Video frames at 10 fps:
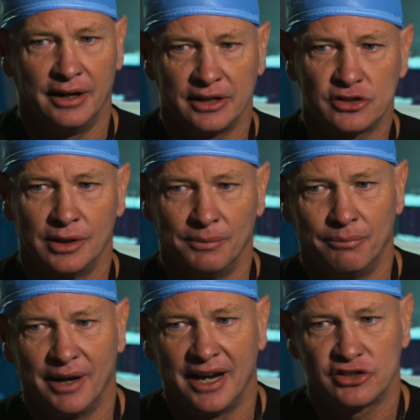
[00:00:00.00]
and extremely
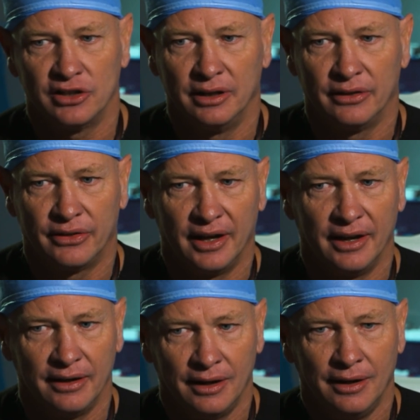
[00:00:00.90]
passionate that